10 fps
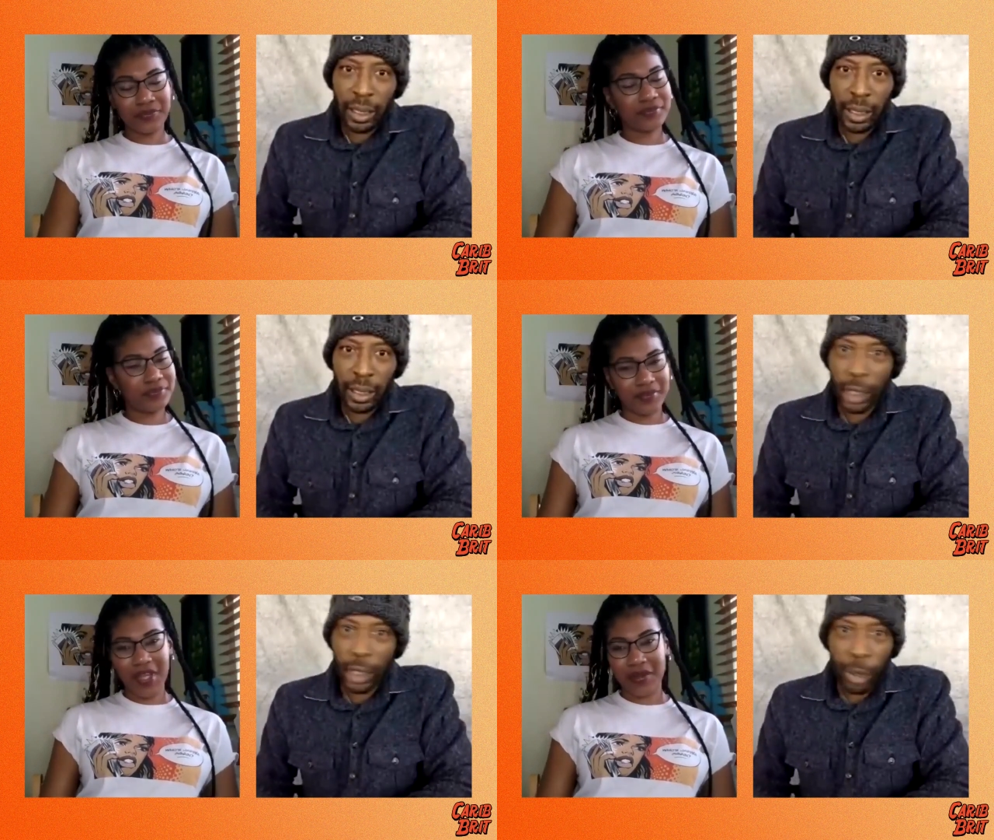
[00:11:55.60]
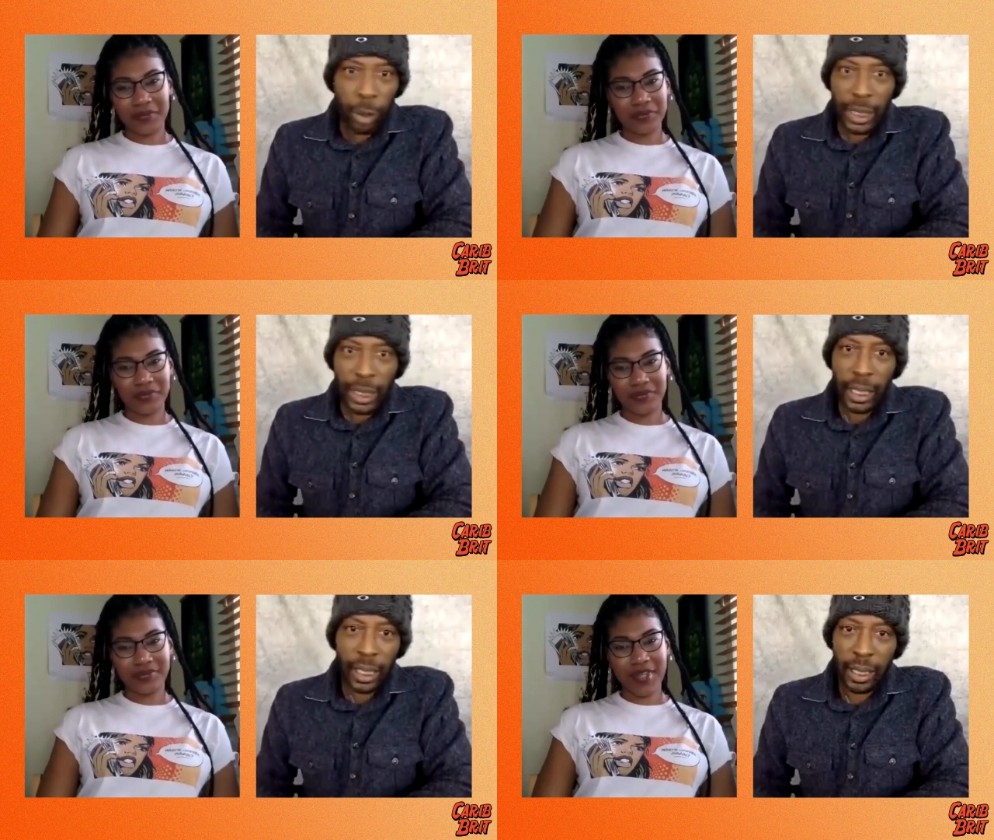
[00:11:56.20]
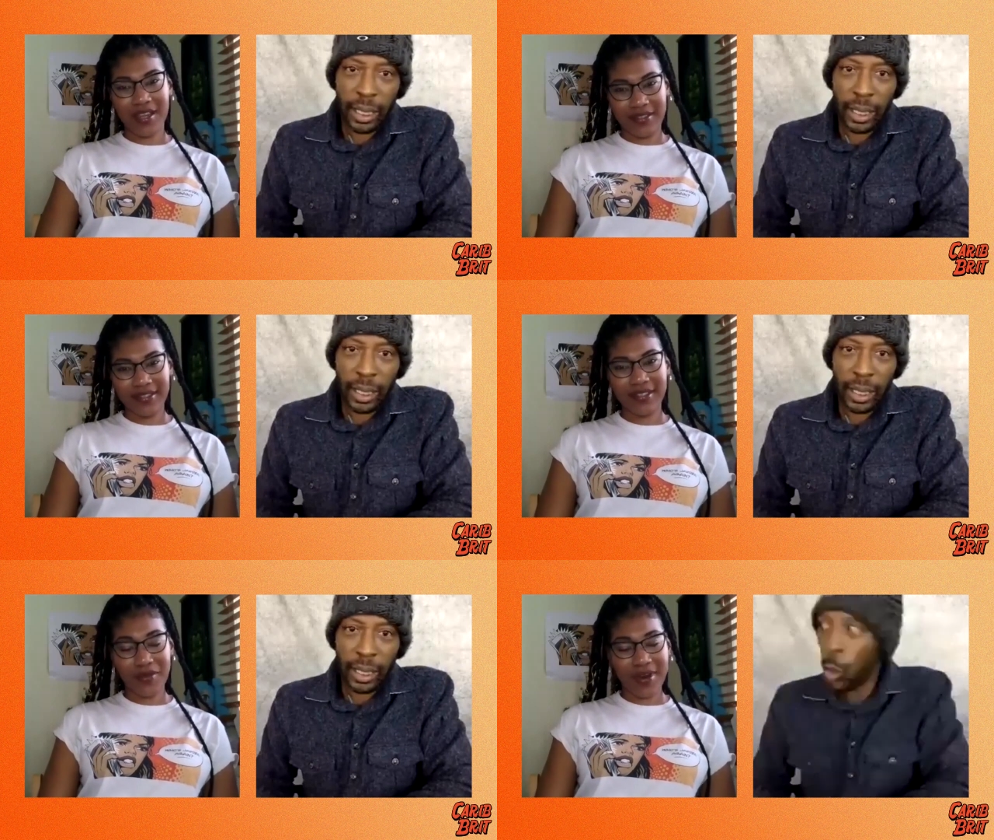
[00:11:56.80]
Speaker 1: community. No. There's
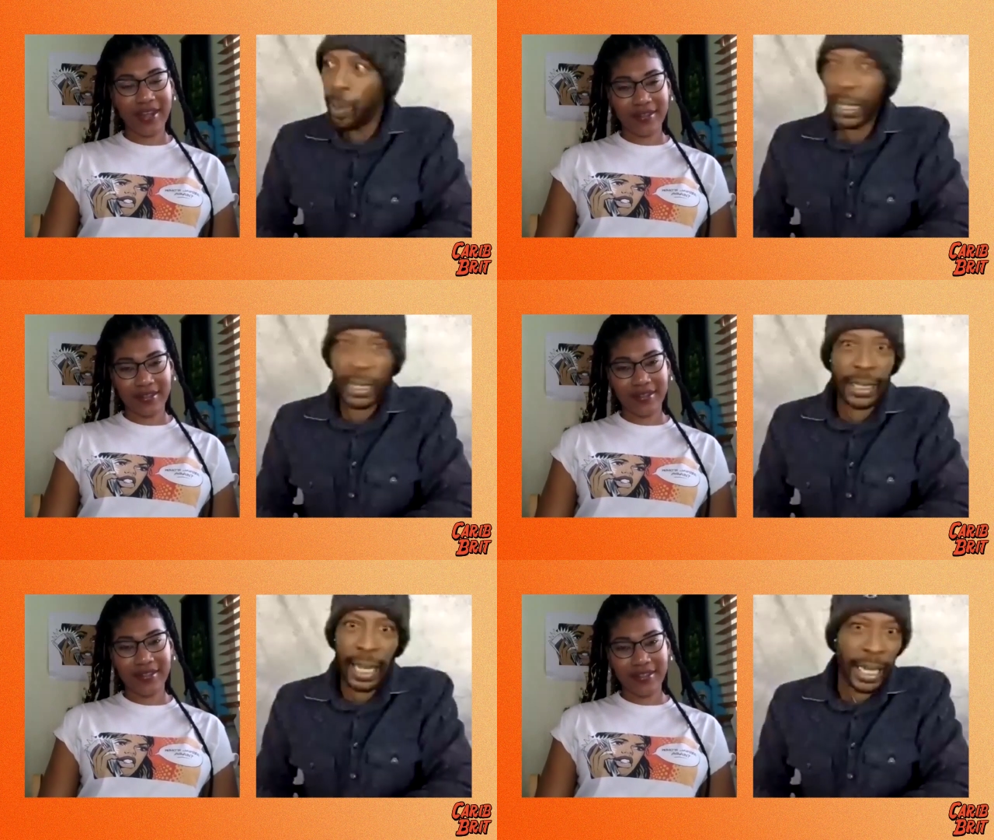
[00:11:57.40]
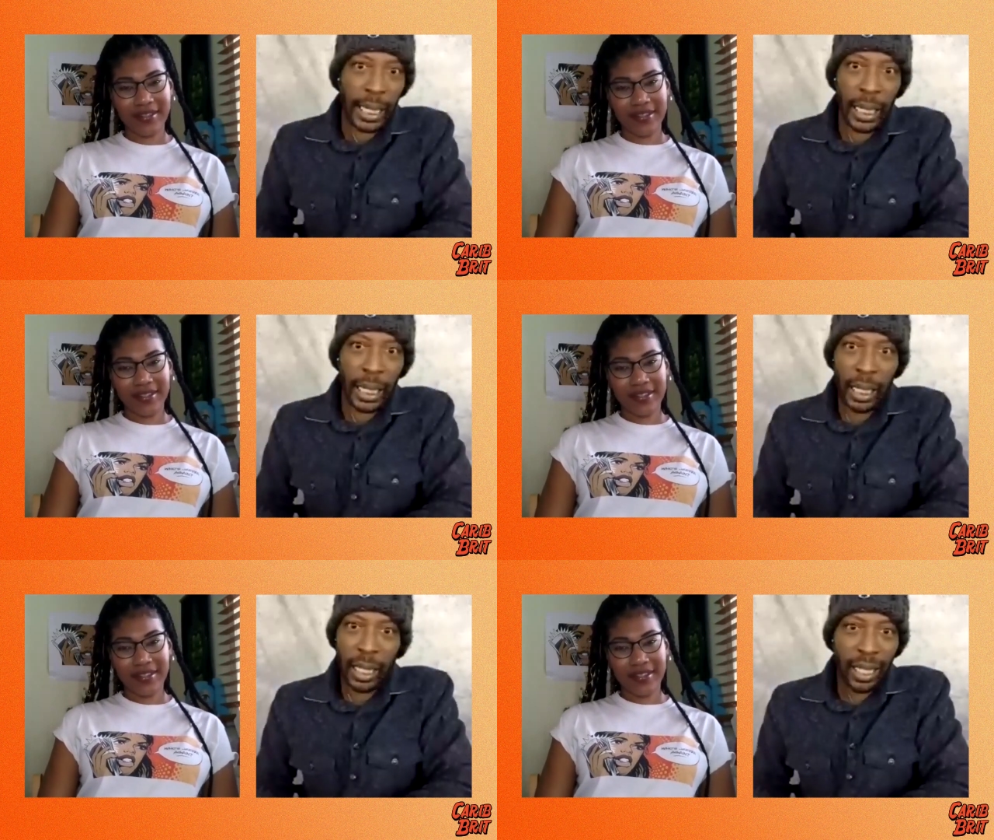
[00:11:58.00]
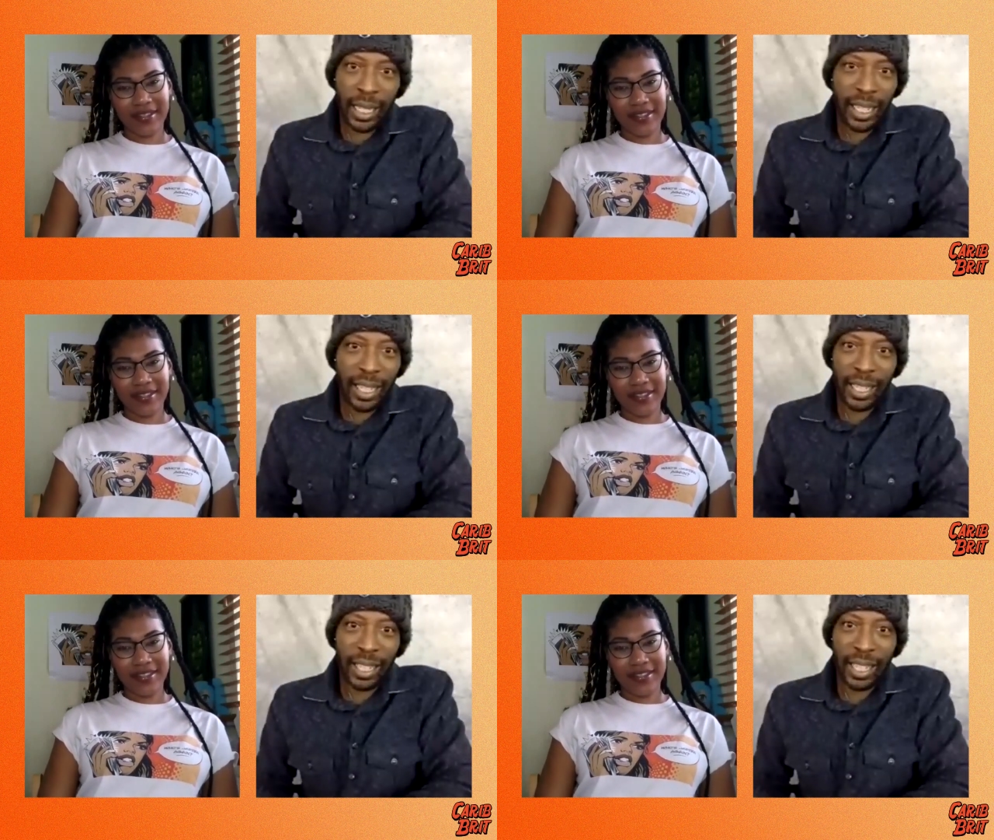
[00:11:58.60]
no better day.
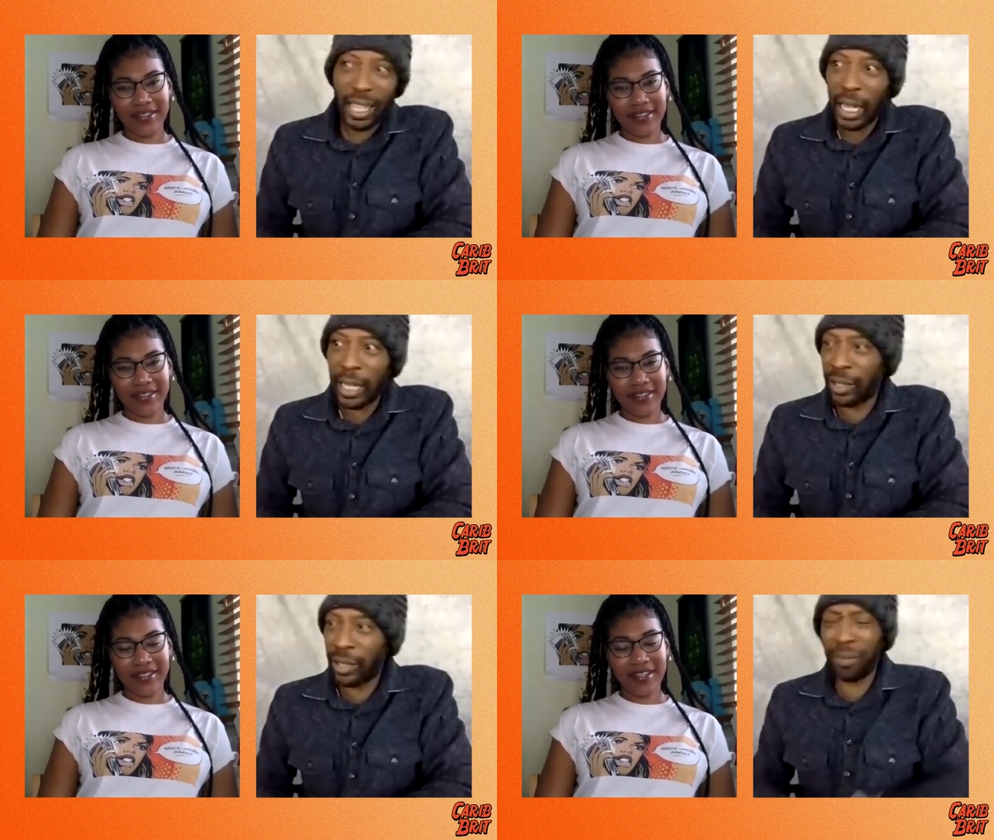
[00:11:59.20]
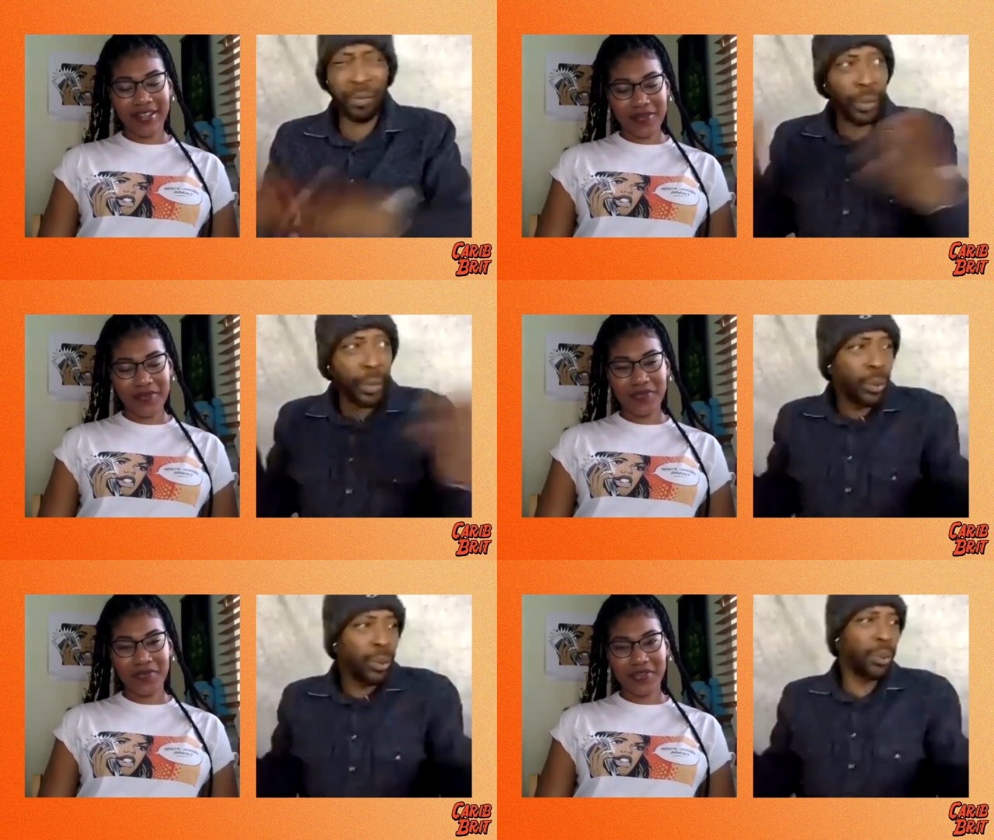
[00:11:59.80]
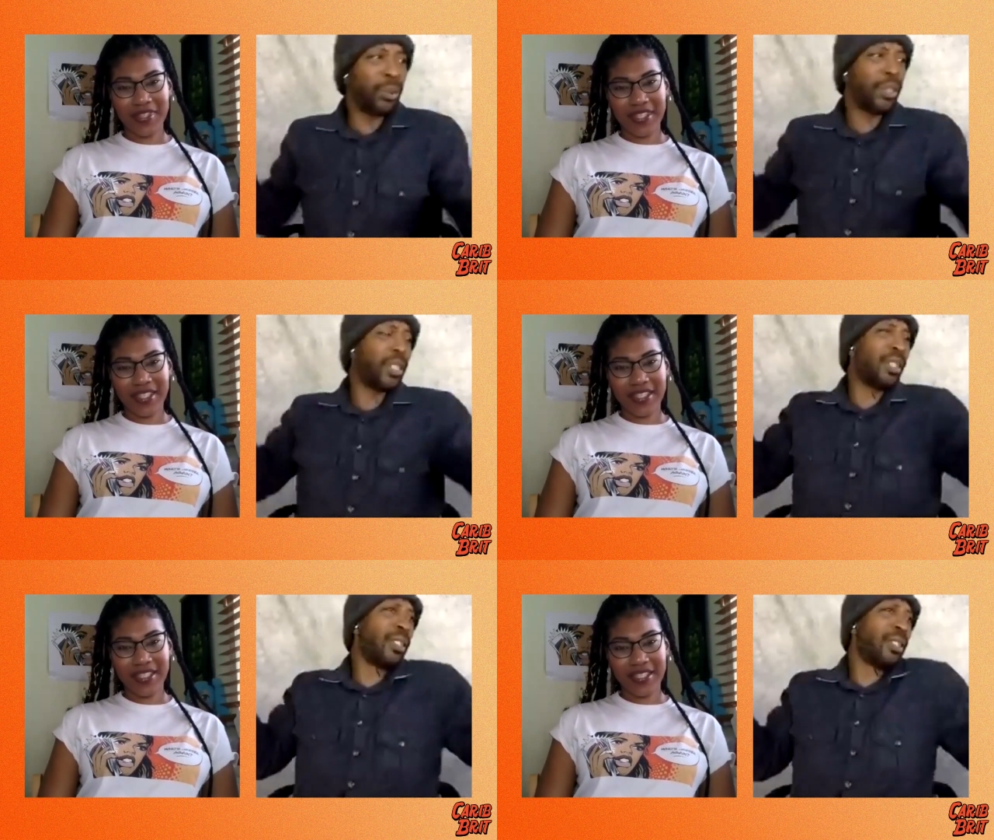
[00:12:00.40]
It, the food,
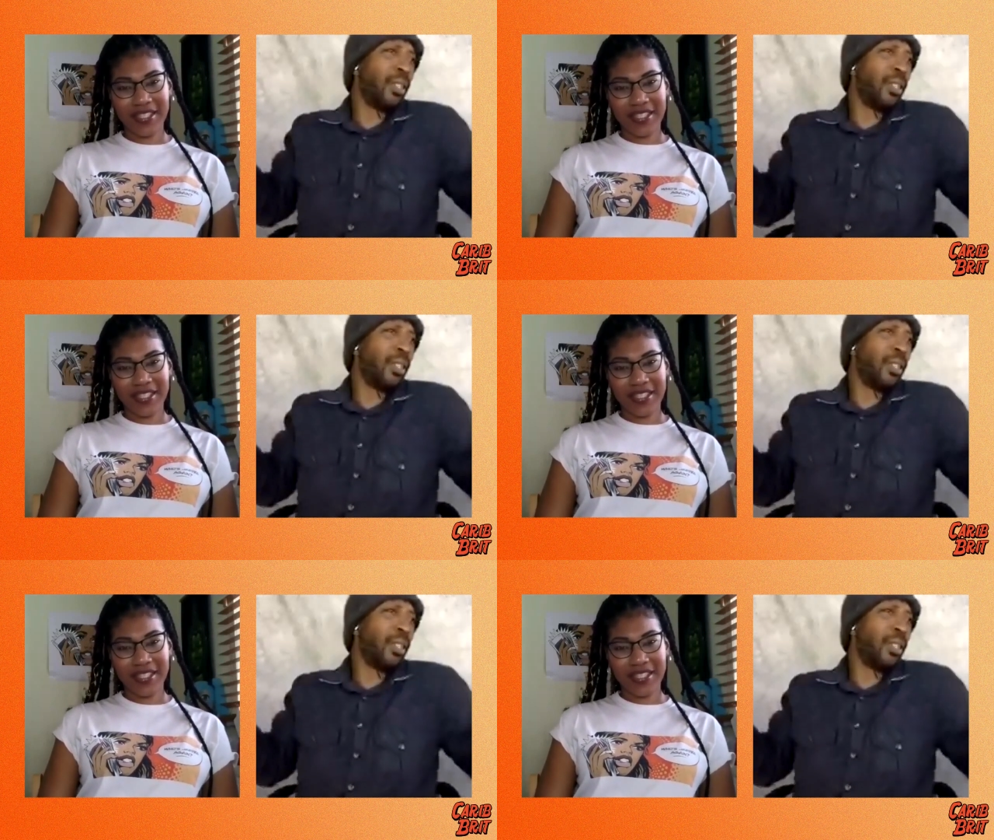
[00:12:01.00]
the the